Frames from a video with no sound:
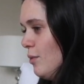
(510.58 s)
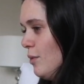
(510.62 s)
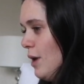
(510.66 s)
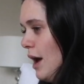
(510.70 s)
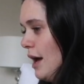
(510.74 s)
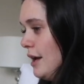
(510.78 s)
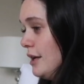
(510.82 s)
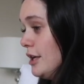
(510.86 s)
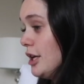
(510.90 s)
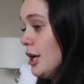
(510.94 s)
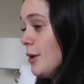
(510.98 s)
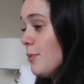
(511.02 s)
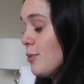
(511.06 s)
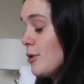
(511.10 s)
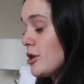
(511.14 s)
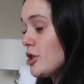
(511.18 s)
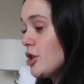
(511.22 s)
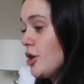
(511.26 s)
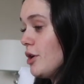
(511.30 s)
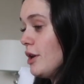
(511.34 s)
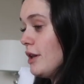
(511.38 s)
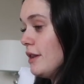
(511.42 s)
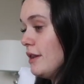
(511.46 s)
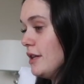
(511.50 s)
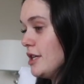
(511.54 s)
ended up
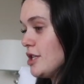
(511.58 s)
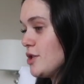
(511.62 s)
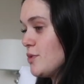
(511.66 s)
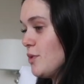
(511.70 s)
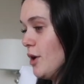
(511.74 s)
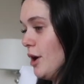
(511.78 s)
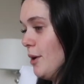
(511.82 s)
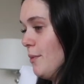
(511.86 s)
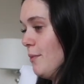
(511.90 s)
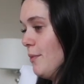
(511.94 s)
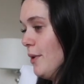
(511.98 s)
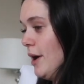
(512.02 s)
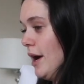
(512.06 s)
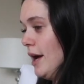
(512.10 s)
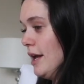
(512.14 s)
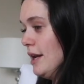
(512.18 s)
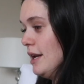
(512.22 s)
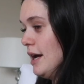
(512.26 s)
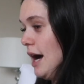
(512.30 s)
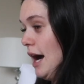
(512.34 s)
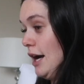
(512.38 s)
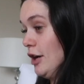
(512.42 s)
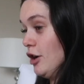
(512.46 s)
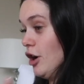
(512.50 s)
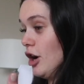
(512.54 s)
returning this one,
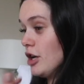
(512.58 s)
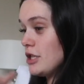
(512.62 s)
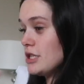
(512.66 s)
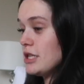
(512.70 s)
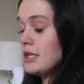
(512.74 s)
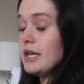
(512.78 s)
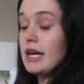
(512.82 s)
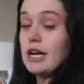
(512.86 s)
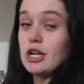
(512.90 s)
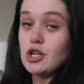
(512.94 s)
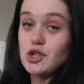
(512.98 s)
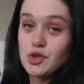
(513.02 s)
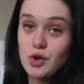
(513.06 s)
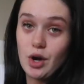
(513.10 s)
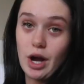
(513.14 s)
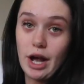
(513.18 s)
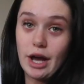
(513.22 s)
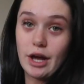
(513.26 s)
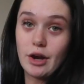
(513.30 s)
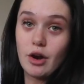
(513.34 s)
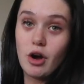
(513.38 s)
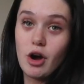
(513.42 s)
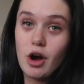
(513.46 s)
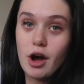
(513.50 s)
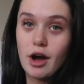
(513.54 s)
but I got to like try
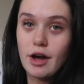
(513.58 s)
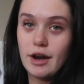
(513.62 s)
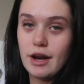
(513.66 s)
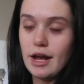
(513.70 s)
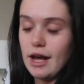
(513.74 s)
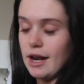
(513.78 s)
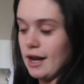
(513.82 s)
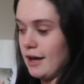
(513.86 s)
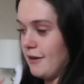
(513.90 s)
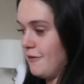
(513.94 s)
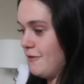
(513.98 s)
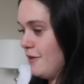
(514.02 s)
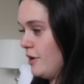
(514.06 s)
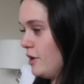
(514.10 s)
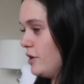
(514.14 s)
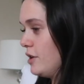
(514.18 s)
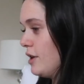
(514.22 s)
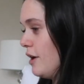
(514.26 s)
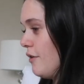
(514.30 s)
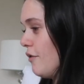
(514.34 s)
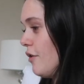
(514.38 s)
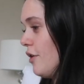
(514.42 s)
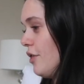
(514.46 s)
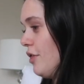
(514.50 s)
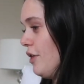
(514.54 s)
it on and I fell in
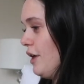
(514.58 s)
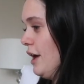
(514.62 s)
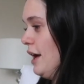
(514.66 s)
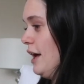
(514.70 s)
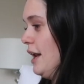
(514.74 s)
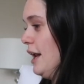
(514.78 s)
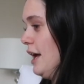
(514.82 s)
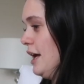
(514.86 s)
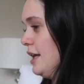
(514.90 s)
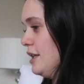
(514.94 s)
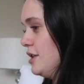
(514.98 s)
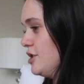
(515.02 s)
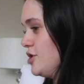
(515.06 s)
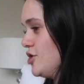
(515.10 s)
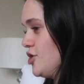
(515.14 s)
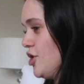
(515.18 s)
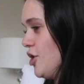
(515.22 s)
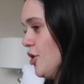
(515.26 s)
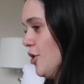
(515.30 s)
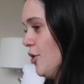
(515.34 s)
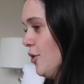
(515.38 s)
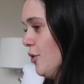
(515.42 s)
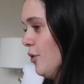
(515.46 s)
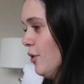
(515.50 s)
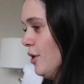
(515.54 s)
love with it, and
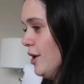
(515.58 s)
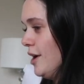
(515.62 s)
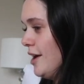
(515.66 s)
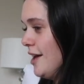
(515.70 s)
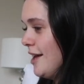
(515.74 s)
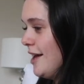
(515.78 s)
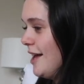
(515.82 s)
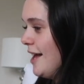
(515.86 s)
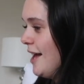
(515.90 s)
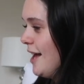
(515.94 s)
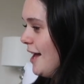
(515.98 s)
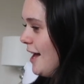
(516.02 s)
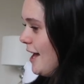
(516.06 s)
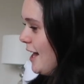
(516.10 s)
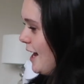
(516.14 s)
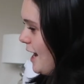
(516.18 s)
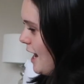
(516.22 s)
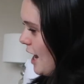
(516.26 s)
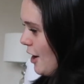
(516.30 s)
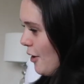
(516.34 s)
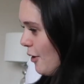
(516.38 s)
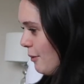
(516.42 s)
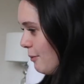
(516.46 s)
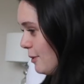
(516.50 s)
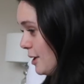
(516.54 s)
so
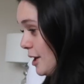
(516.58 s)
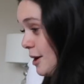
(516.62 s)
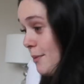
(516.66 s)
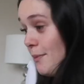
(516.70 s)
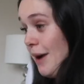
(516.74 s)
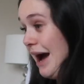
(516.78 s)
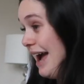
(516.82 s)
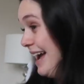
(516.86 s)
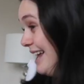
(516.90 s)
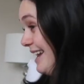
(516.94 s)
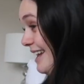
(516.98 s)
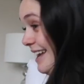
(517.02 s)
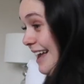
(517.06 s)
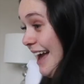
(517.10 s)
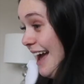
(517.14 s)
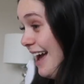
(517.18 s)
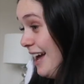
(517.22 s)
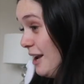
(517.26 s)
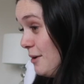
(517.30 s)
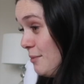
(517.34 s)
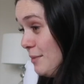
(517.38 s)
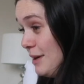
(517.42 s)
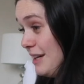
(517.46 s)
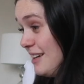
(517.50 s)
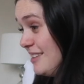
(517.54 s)
now I'm gonna buy it
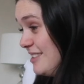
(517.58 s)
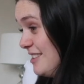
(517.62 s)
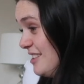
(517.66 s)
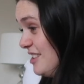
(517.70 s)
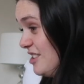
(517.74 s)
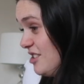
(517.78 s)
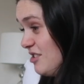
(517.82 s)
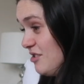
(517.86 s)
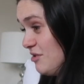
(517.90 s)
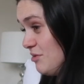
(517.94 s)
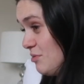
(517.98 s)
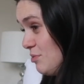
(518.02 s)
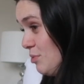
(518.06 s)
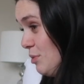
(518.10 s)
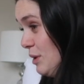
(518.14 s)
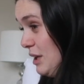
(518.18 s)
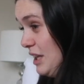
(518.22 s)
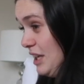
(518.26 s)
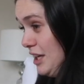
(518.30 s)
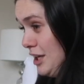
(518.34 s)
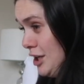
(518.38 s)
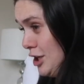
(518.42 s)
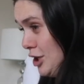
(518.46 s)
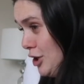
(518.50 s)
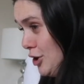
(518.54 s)
again because it's
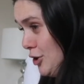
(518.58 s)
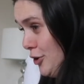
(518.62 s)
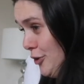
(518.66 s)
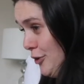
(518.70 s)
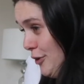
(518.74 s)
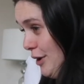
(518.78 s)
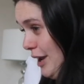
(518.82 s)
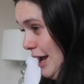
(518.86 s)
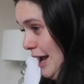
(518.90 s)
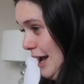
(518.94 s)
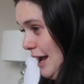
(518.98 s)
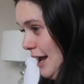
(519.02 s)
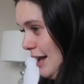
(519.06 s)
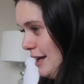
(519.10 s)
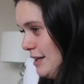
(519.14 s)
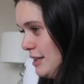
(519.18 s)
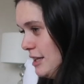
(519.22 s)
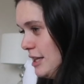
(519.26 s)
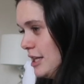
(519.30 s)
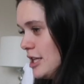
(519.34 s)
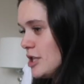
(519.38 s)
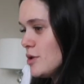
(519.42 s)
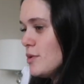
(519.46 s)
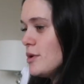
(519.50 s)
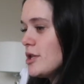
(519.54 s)
really cute.
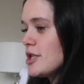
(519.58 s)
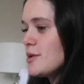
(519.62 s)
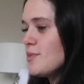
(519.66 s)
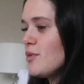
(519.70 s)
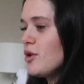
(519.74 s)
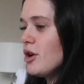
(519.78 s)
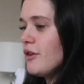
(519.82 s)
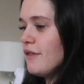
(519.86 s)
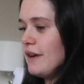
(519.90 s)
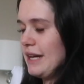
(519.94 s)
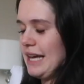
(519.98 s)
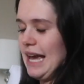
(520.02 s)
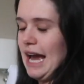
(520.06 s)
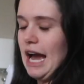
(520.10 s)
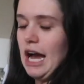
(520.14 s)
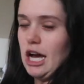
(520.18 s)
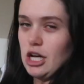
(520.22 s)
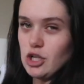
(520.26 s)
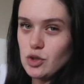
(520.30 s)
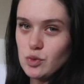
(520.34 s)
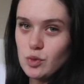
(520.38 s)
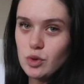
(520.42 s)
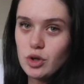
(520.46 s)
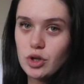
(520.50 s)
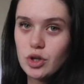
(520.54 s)
And this one's more of a
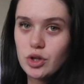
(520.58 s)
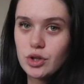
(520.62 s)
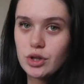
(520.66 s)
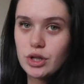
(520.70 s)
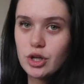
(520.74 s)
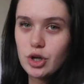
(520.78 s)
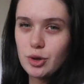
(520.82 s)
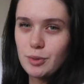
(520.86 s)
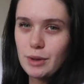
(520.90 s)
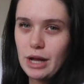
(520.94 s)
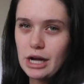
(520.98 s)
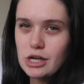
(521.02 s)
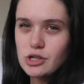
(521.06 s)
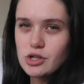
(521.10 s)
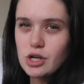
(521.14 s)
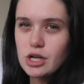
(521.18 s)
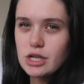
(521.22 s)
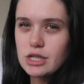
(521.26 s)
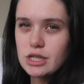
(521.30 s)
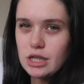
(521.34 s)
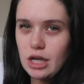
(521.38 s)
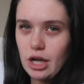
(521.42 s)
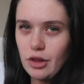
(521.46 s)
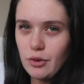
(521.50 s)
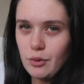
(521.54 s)
casual little black
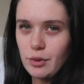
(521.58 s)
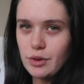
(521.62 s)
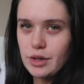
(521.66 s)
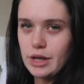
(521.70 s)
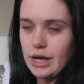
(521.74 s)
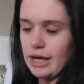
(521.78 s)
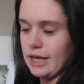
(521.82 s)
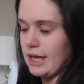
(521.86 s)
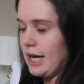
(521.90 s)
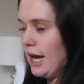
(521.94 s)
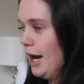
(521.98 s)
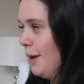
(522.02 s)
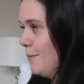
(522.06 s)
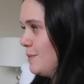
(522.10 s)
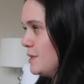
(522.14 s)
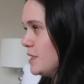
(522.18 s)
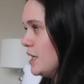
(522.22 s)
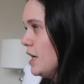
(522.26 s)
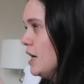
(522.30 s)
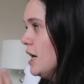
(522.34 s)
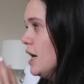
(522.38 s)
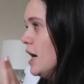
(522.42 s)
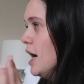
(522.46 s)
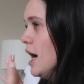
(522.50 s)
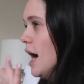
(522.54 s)
dress. The other one that I kept,
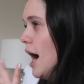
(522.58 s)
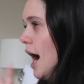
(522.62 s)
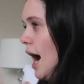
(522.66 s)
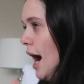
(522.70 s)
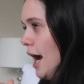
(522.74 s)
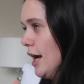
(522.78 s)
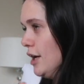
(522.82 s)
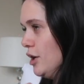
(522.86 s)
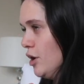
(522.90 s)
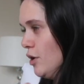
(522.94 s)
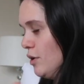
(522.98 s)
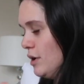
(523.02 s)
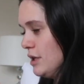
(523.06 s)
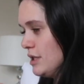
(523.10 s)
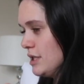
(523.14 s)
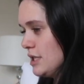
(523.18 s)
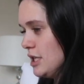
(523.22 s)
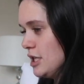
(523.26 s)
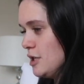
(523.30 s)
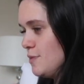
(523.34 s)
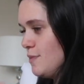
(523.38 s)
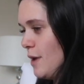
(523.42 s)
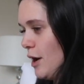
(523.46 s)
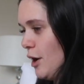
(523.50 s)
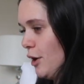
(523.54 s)
I noticed,
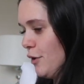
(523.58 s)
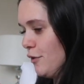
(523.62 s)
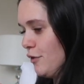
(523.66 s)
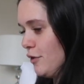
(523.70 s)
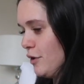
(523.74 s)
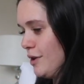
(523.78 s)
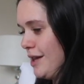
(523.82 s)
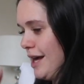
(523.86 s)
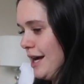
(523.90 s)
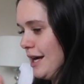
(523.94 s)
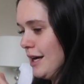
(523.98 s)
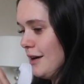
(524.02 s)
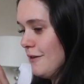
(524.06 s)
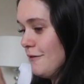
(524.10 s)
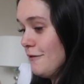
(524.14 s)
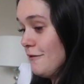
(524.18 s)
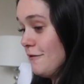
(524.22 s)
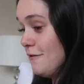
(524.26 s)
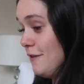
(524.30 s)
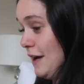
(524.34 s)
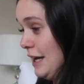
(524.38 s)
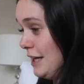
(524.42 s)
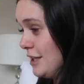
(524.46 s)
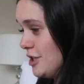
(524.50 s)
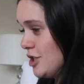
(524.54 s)
is better for like
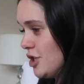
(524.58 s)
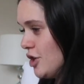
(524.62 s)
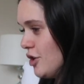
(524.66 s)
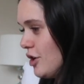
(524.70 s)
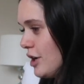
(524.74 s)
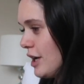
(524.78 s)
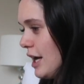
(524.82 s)
fancier